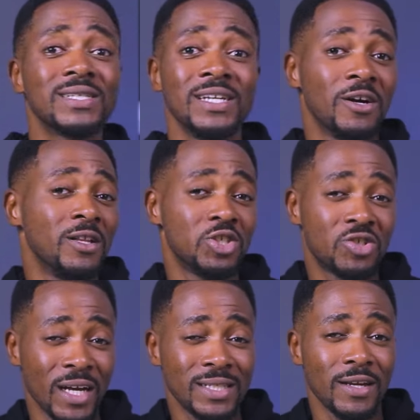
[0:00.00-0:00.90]
Skinny Girl in
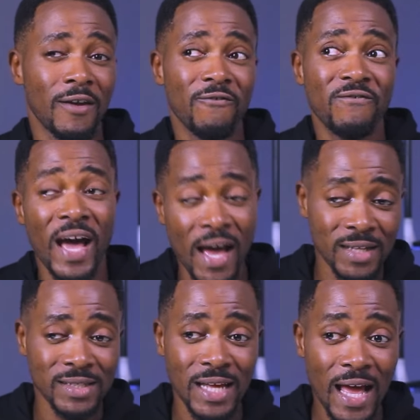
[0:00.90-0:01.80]
Transit
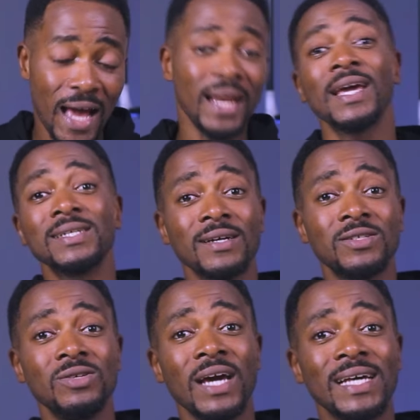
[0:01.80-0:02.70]
fans. And I guess I'll
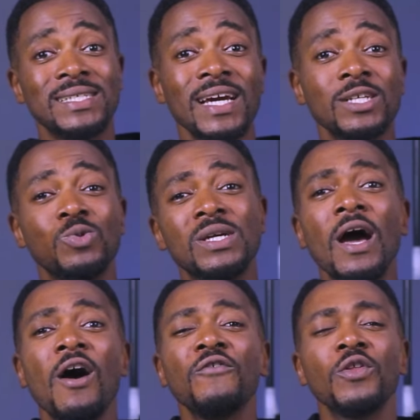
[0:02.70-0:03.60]
see you guys next week
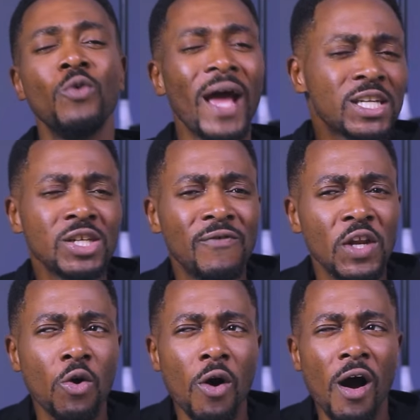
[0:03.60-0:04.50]
for the reaction
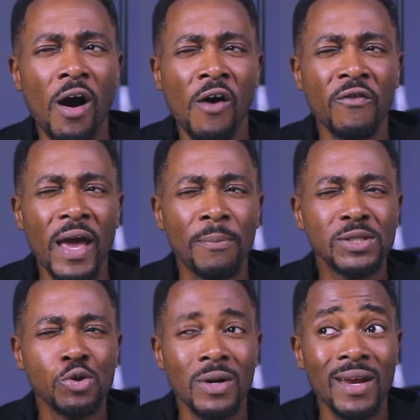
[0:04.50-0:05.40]
video of
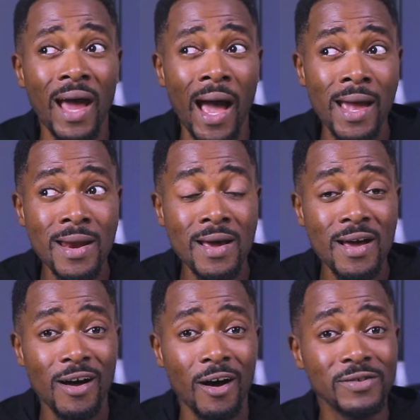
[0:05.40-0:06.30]
episode 9
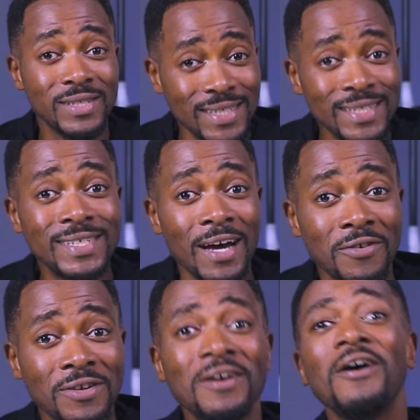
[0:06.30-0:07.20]
of season
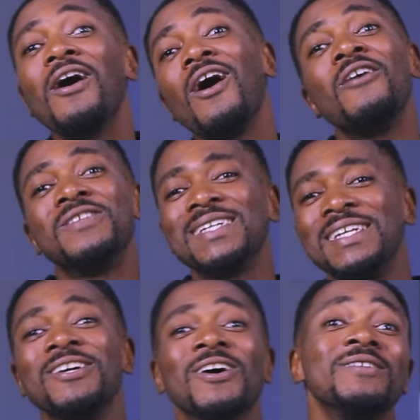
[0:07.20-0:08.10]
7 of
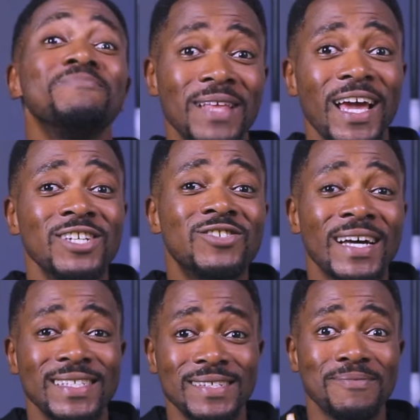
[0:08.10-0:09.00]
Skinny Girl in
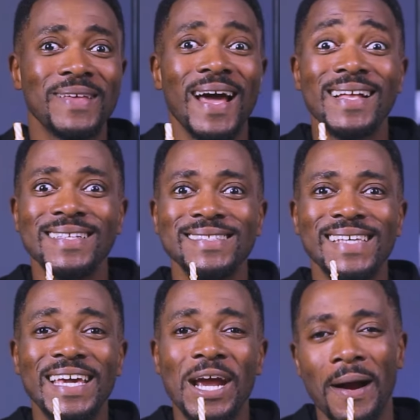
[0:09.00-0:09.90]
Transit.
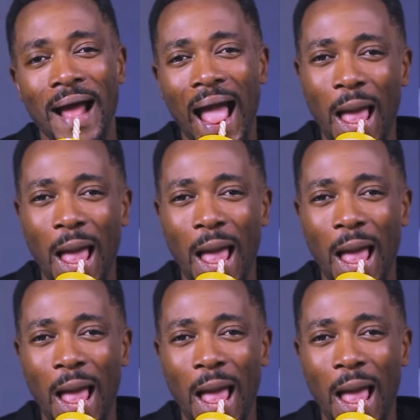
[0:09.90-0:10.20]
Take care.